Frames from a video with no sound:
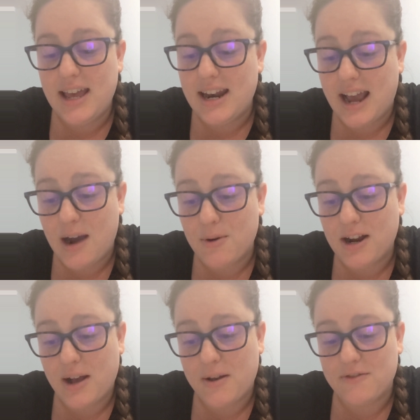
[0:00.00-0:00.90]
An hour,
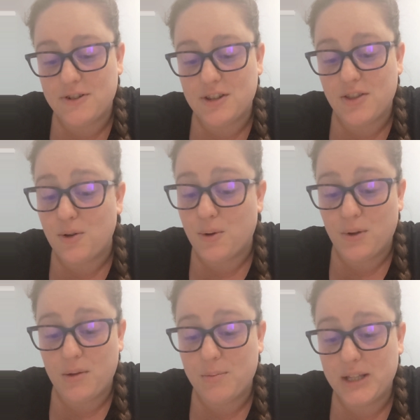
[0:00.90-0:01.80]
however, saw the
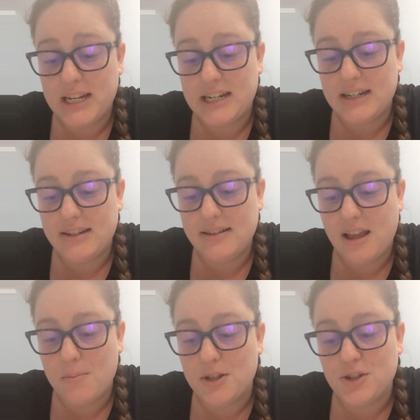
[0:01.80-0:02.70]
whole completed,
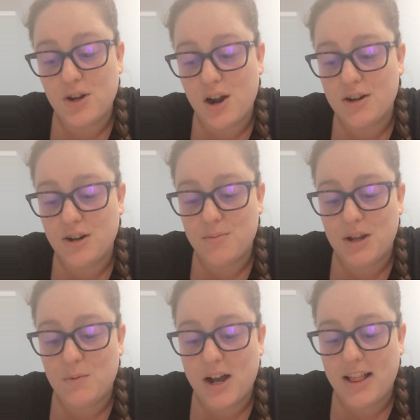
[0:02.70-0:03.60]
and Mr. Gardiner,
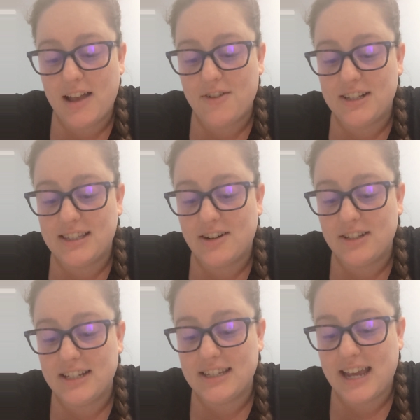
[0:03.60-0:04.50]
meanwhile, having
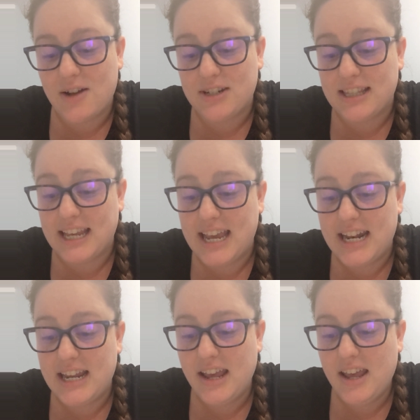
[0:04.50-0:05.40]
settled his account at the
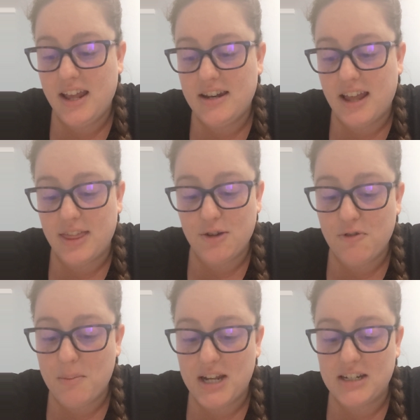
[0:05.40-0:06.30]
inn, nothing
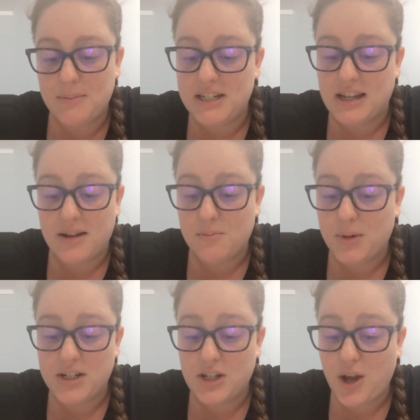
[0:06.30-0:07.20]
remained to be done
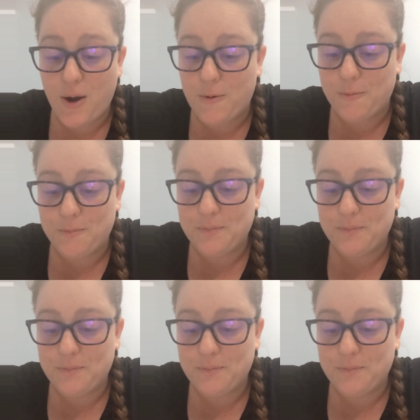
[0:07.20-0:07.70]
but to go.